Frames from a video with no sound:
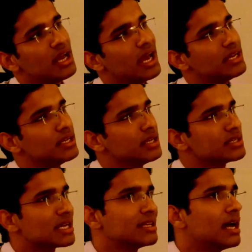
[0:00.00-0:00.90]
And he
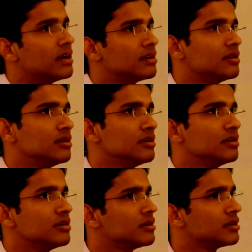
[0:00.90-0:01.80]
said that
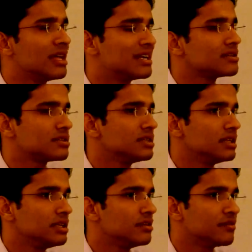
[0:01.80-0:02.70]
that is
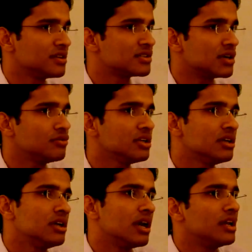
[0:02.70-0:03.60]
the first round
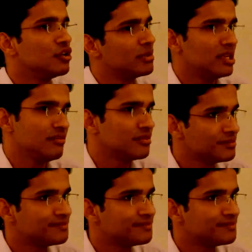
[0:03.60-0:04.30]
and you may leave.